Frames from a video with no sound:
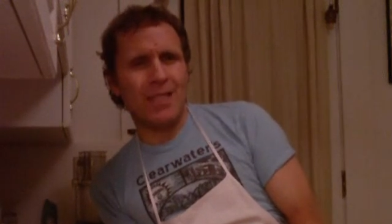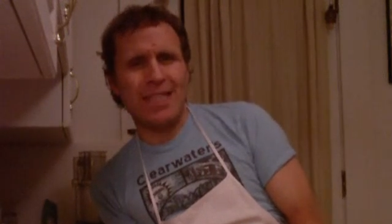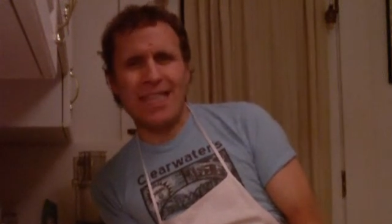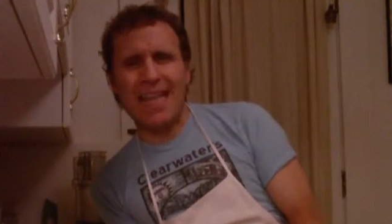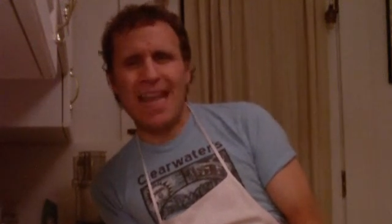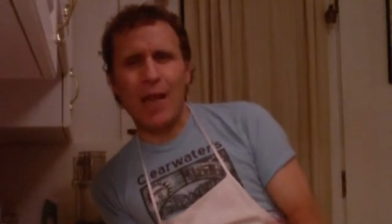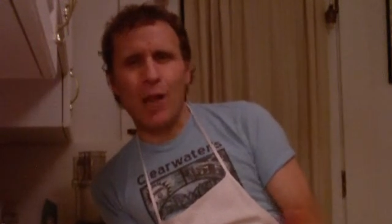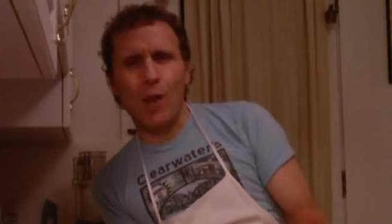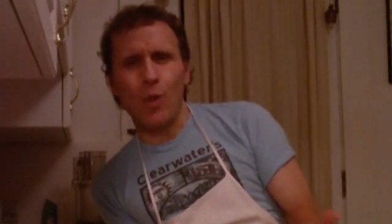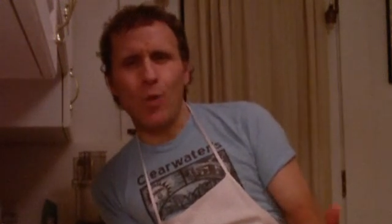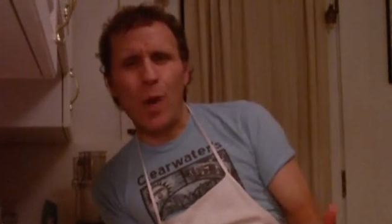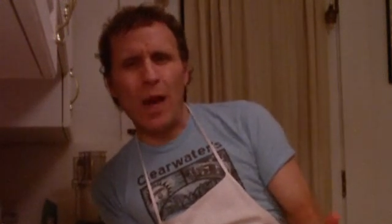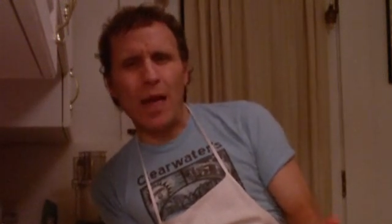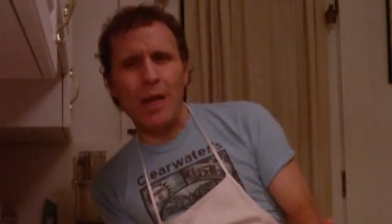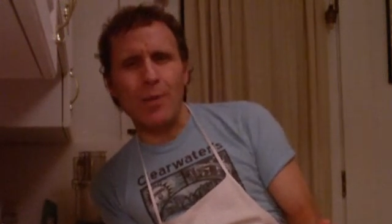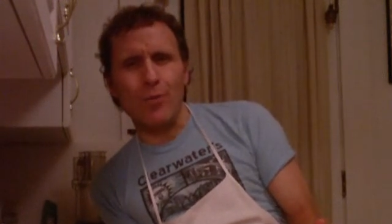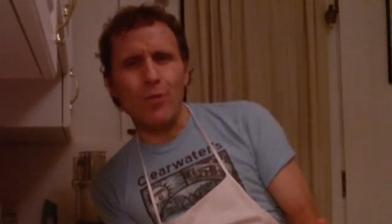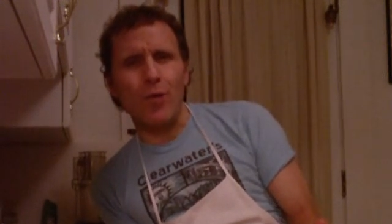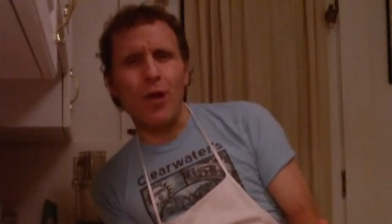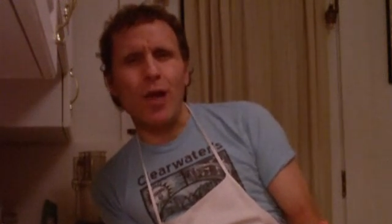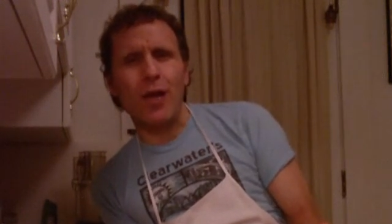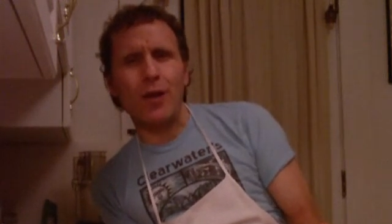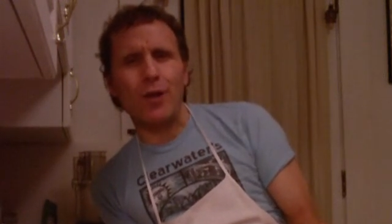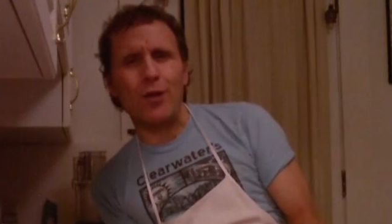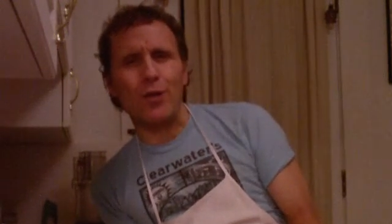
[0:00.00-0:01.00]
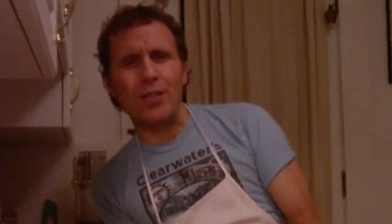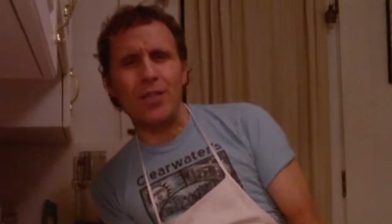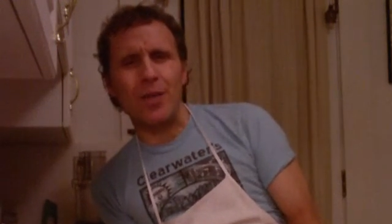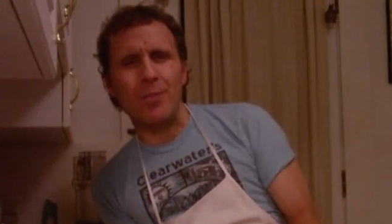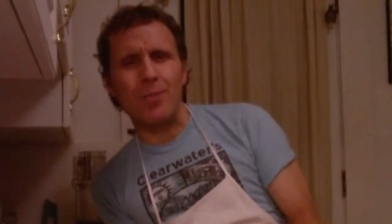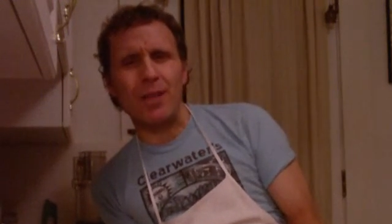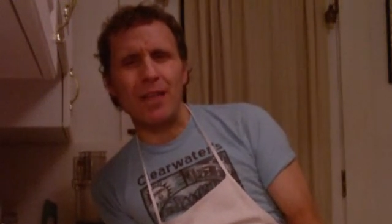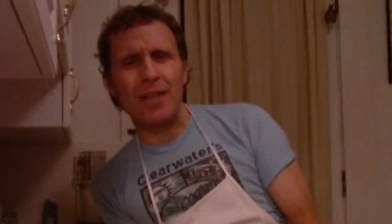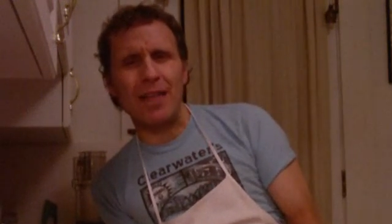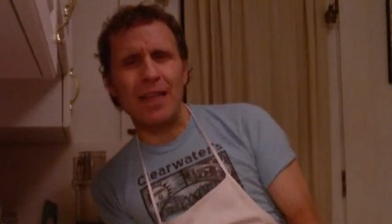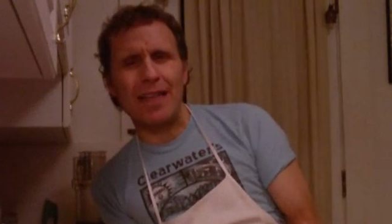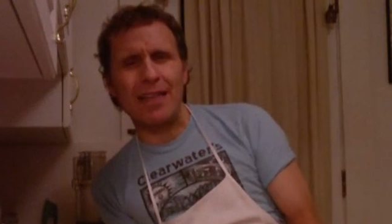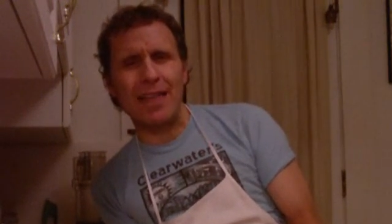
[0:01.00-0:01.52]
stale white bread or
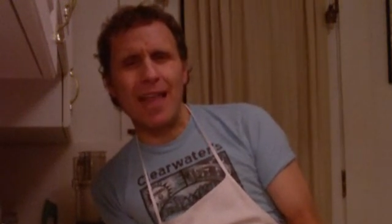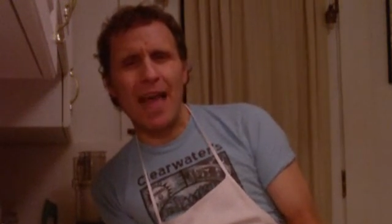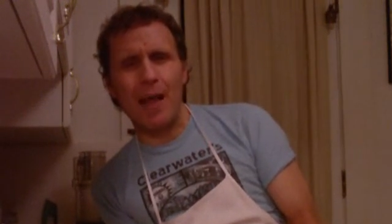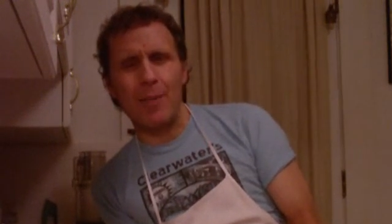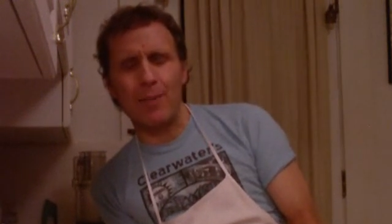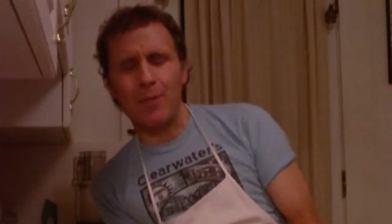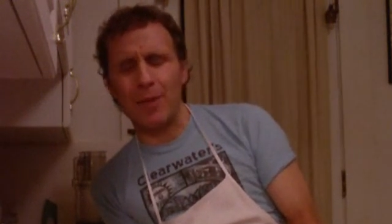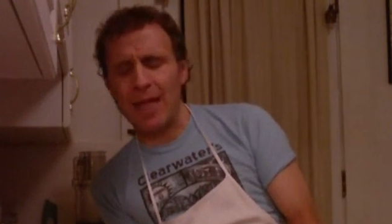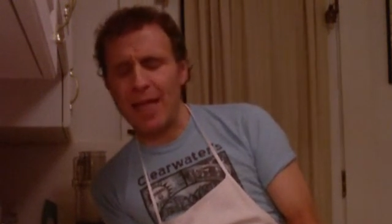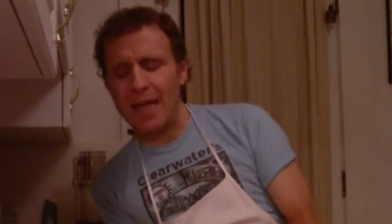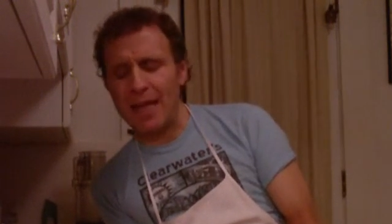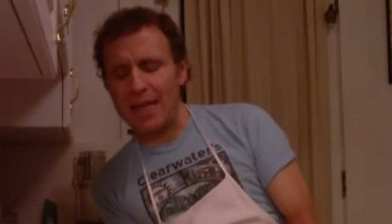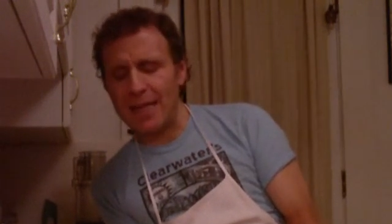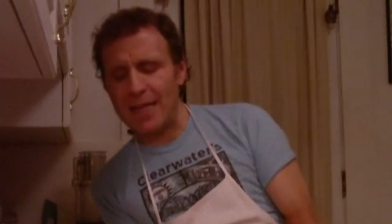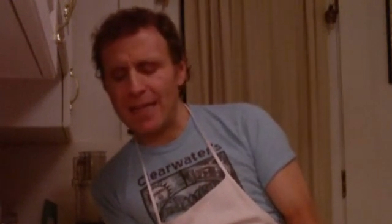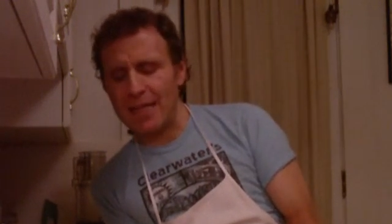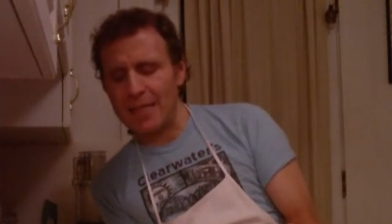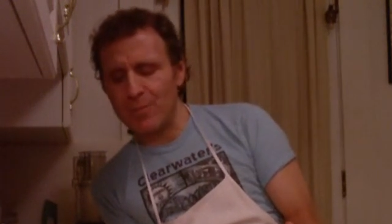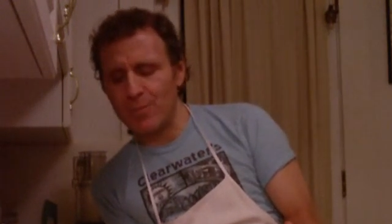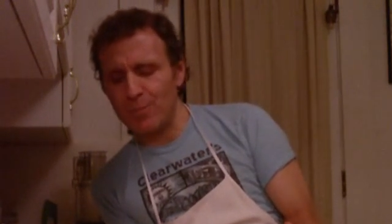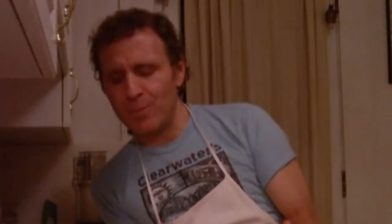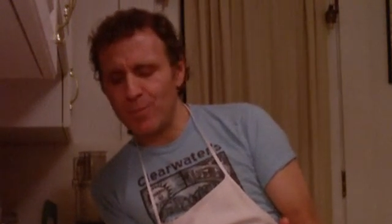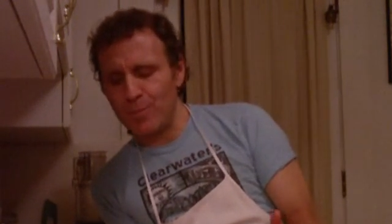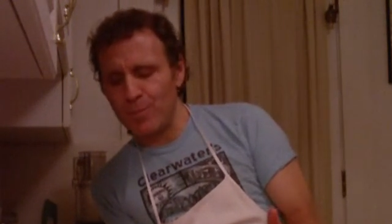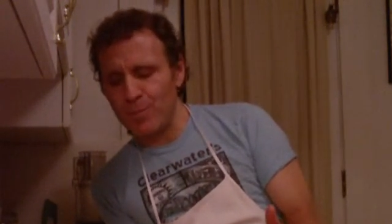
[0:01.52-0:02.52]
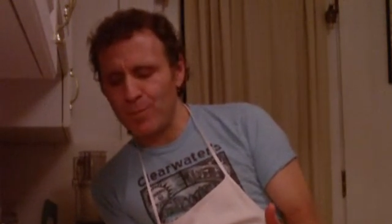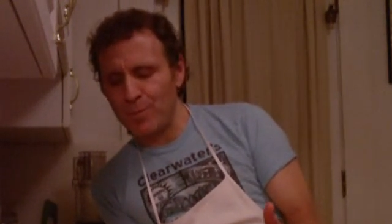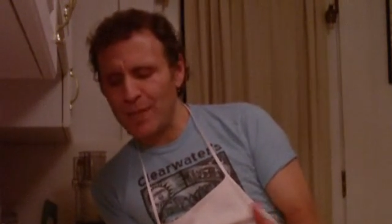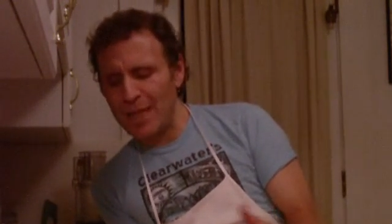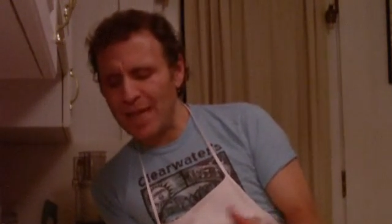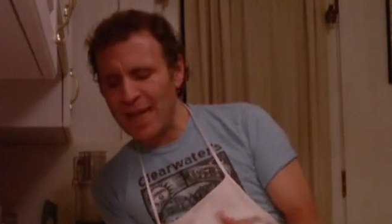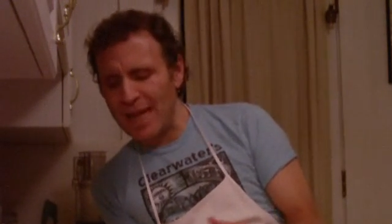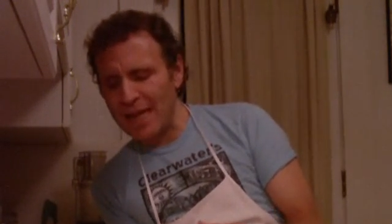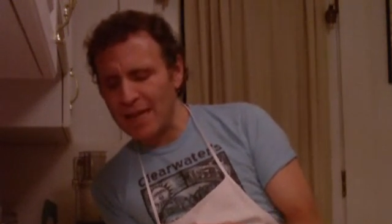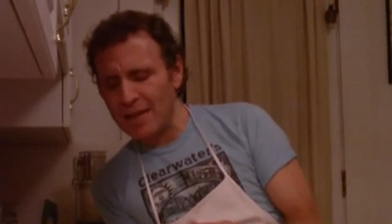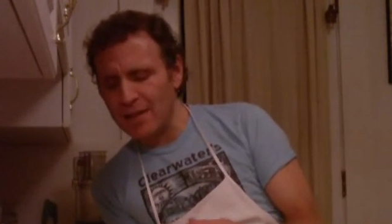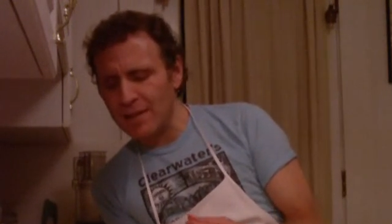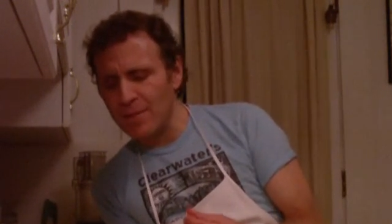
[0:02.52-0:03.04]
something like that bland. It's
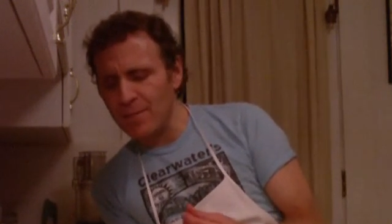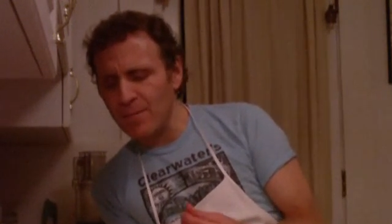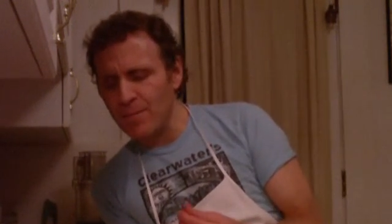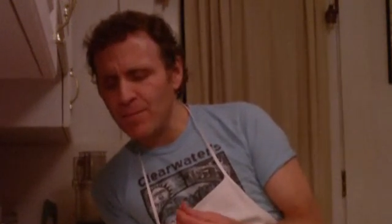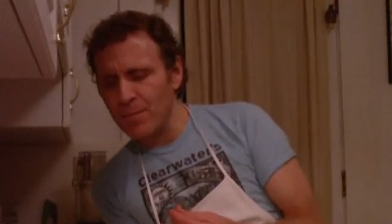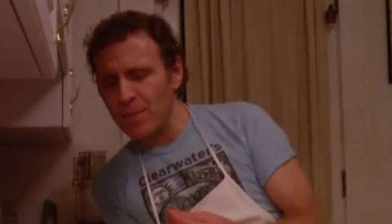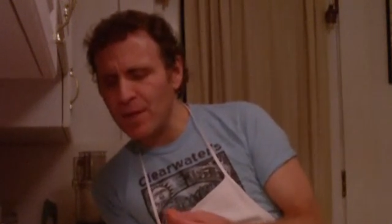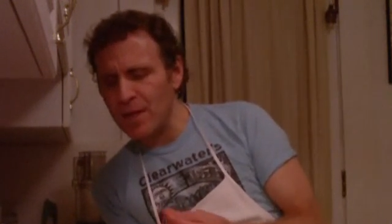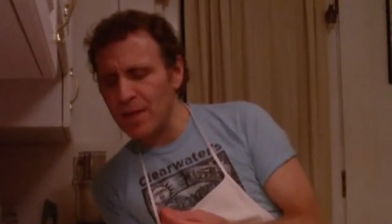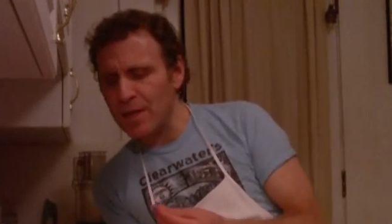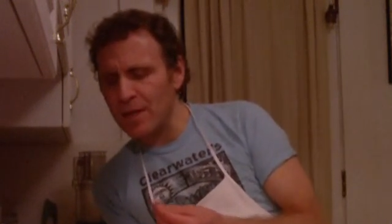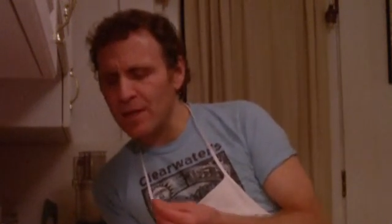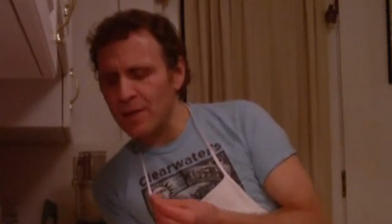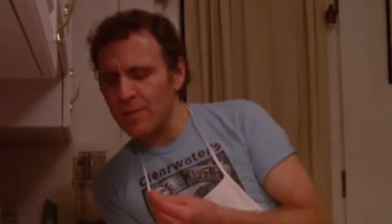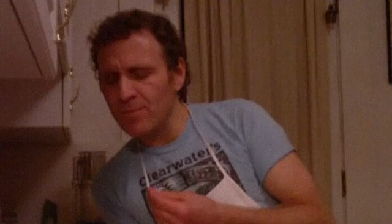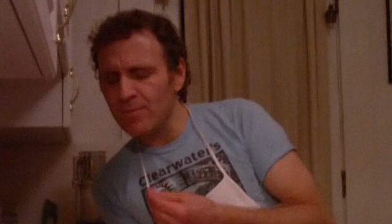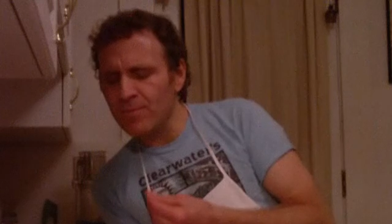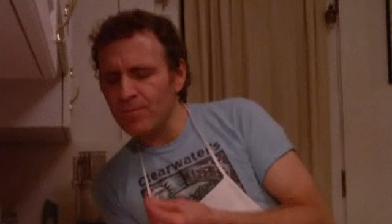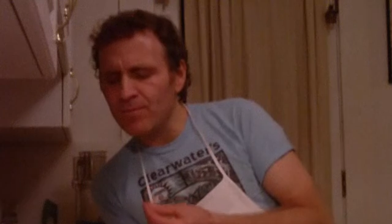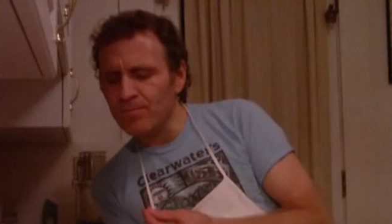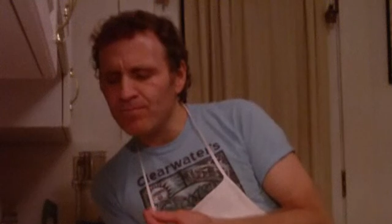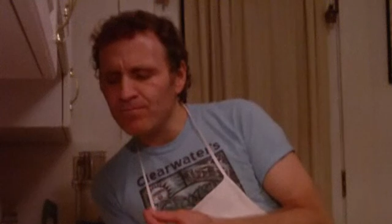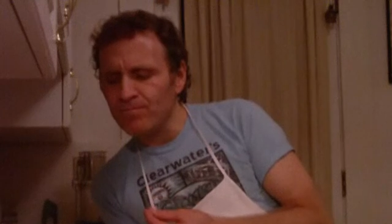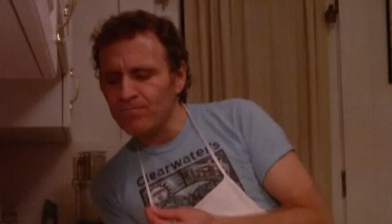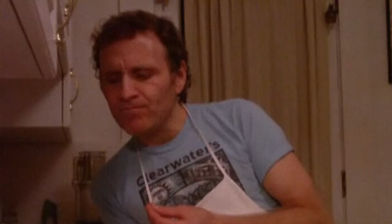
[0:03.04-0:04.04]
bland meaning